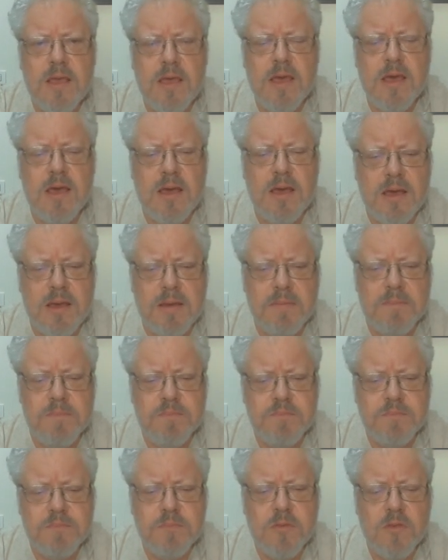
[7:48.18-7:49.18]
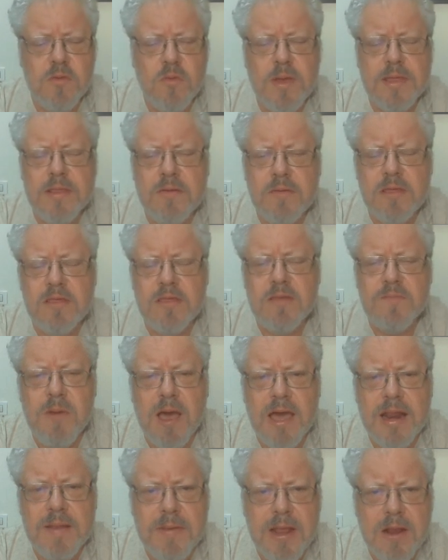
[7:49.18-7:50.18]
Whether it's
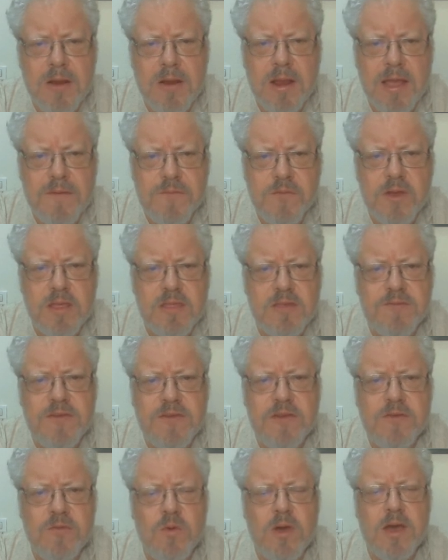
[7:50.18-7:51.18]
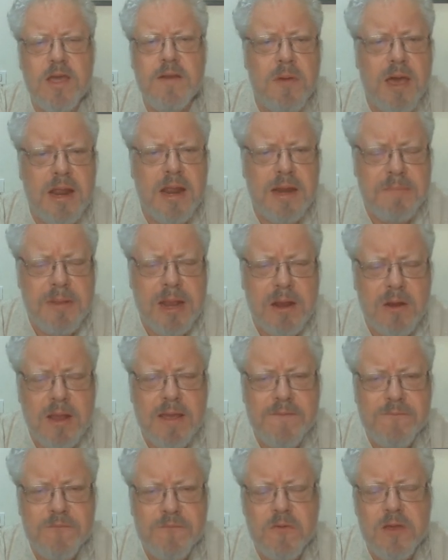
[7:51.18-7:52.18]
body paragraph 1 is view 1, body
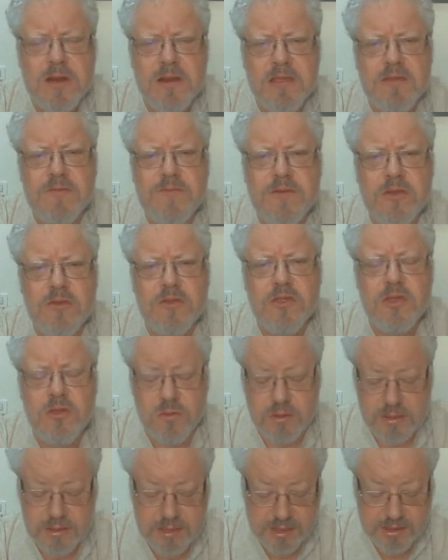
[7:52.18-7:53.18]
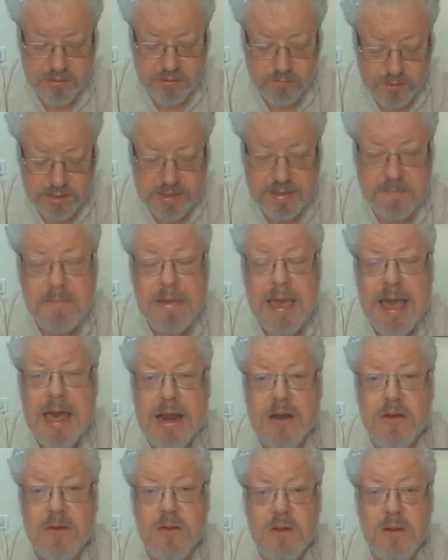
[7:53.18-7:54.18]
paragraph 1 is view 2. It doesn't really
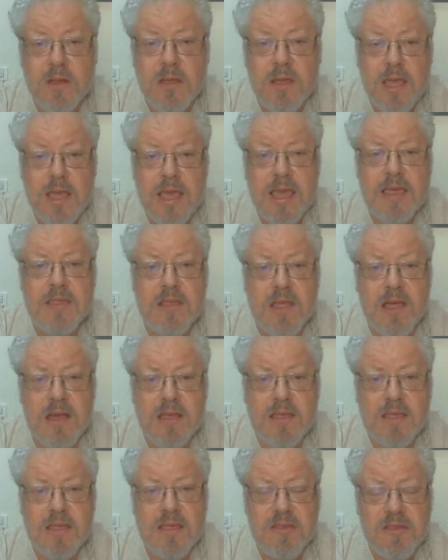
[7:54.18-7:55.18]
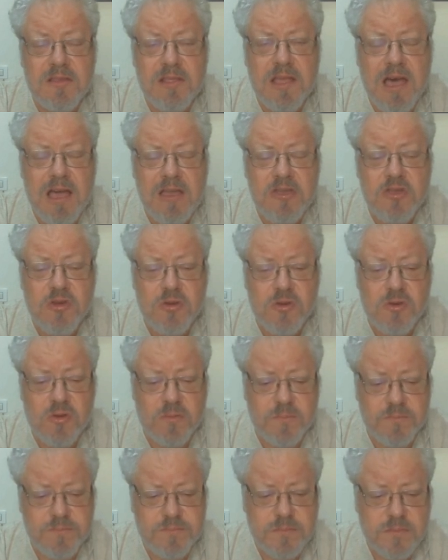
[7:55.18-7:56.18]
matter, as long as it's
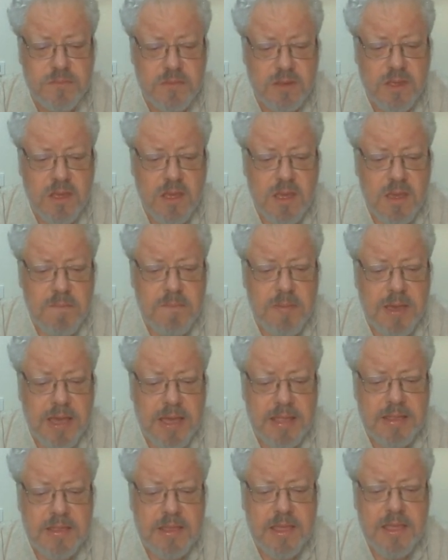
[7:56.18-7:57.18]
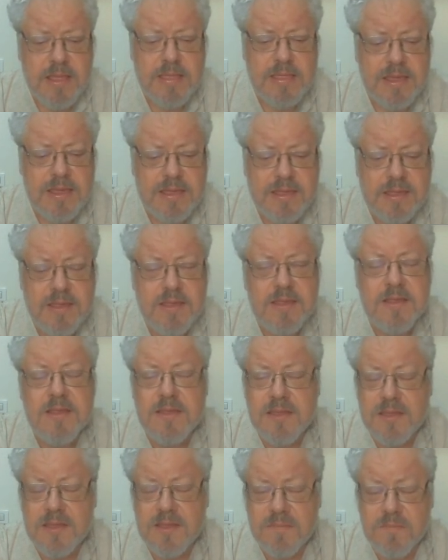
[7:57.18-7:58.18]
logical. But this is the
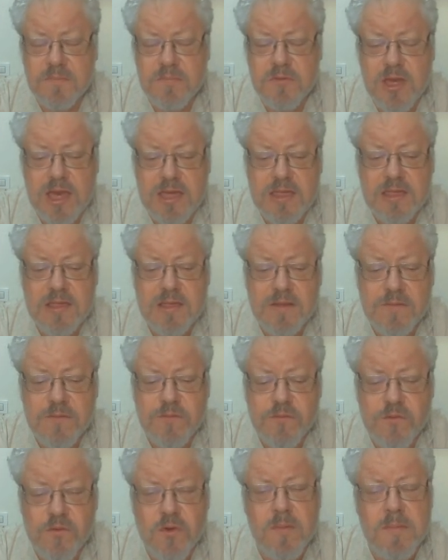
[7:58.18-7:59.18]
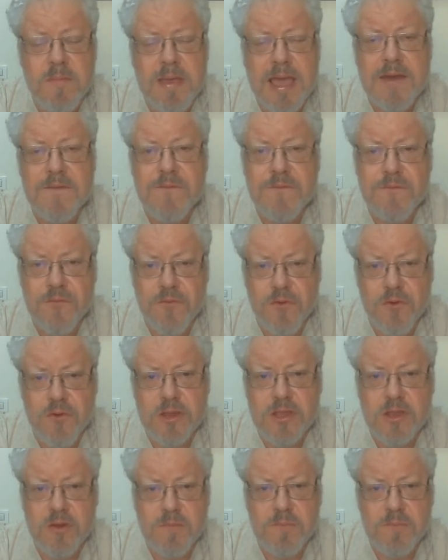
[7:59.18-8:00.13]
suggested format for your